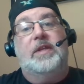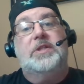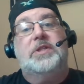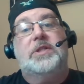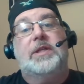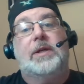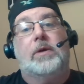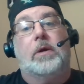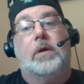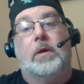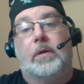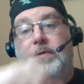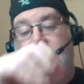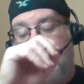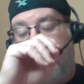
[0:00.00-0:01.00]
this
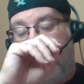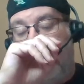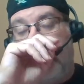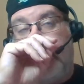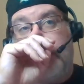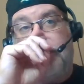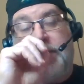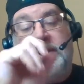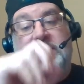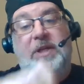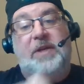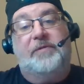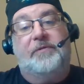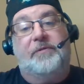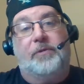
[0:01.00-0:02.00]
year they've done their
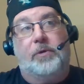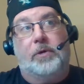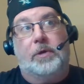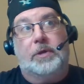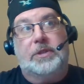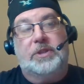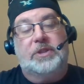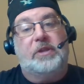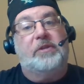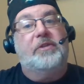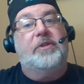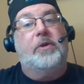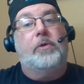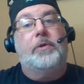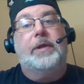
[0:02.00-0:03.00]
spreadsheet for this is
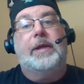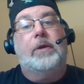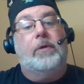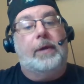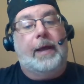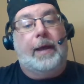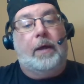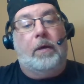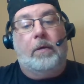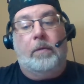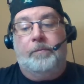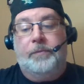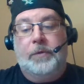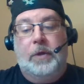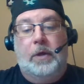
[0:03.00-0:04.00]
the third year
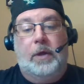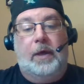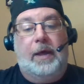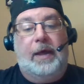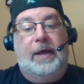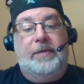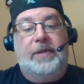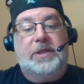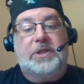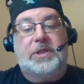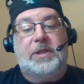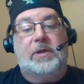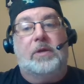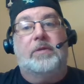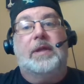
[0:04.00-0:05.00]
now. And
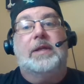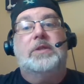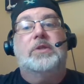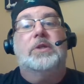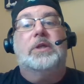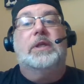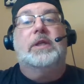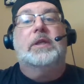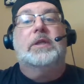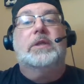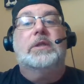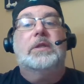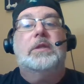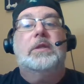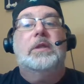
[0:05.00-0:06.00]
this year they took it
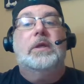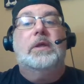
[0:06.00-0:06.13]
a